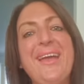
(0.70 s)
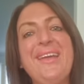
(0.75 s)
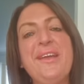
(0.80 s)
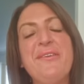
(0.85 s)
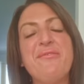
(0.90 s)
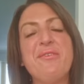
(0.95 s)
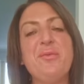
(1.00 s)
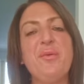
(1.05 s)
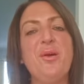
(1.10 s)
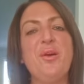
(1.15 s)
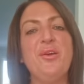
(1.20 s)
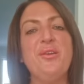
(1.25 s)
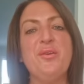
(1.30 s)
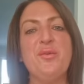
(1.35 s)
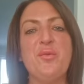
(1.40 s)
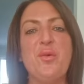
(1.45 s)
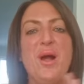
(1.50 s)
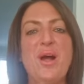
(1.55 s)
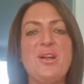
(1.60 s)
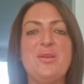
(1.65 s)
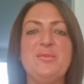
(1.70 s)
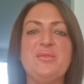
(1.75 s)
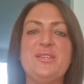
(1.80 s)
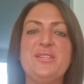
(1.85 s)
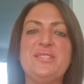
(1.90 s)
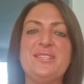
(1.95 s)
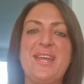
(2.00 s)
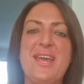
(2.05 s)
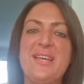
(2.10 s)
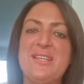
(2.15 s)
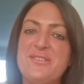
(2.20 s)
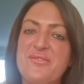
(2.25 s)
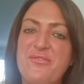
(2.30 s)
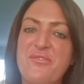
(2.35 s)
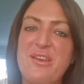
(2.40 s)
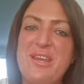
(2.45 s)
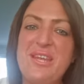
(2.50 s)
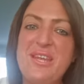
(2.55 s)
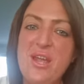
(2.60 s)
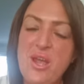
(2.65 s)
everyone, welcome to today's
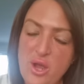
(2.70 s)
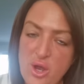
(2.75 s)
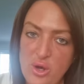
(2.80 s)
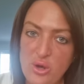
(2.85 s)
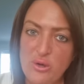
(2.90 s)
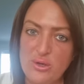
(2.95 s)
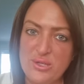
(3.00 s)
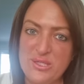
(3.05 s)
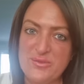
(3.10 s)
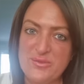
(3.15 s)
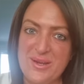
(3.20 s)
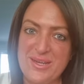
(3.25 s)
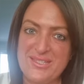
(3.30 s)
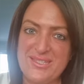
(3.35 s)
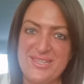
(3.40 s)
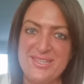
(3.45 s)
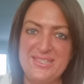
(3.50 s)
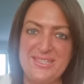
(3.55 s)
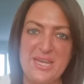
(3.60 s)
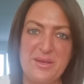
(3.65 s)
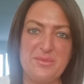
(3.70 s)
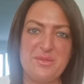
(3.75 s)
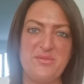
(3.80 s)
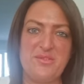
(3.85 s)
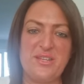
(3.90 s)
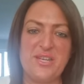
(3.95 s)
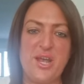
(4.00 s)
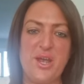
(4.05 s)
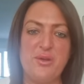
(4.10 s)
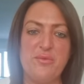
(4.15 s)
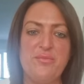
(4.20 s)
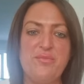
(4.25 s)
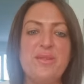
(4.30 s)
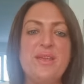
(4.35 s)
free horse racing tips video.